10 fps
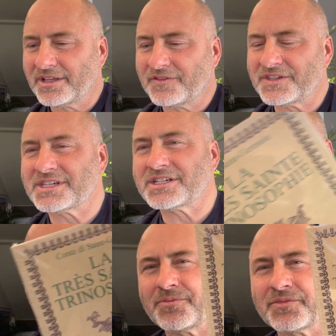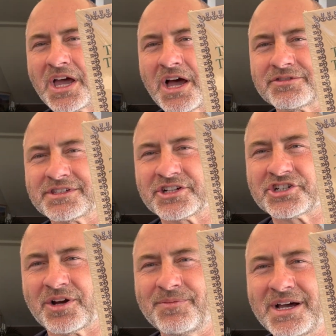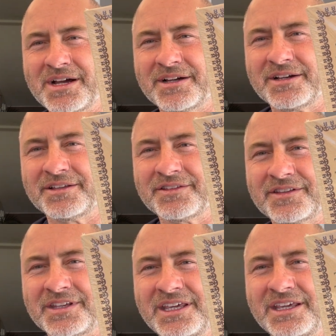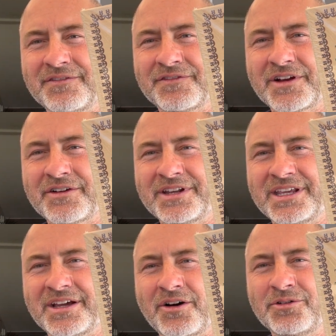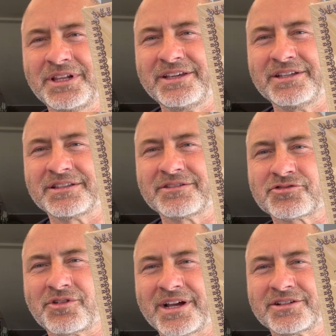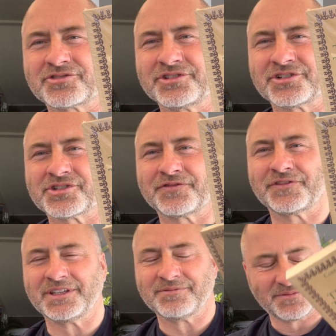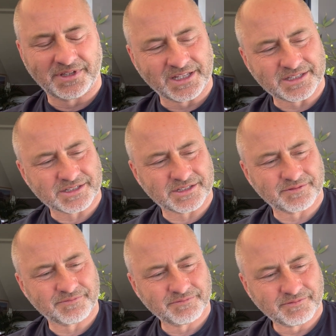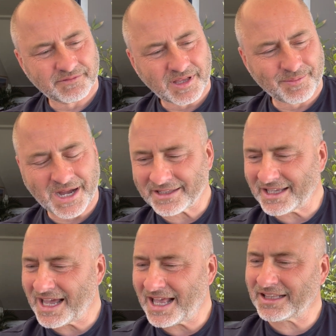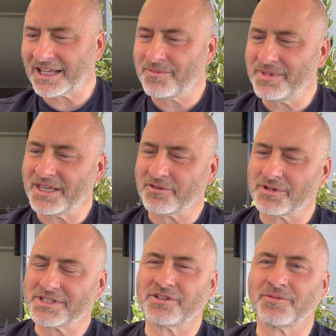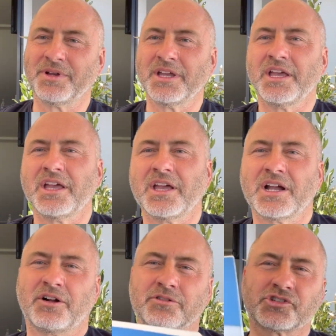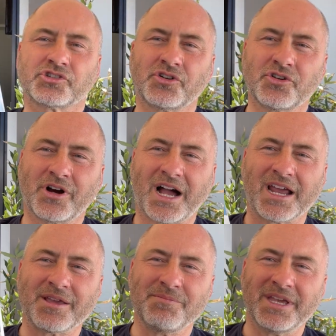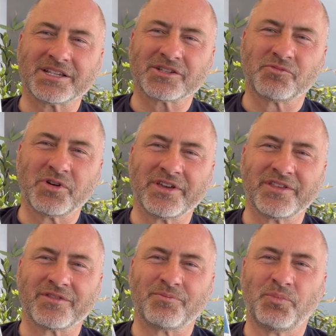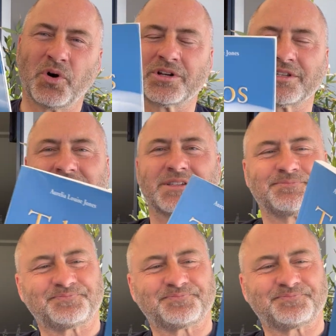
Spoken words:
This is from Count Saint-Germain, the very holy Trinosophy. It's about alchemy and wisdom. Also, I mix with books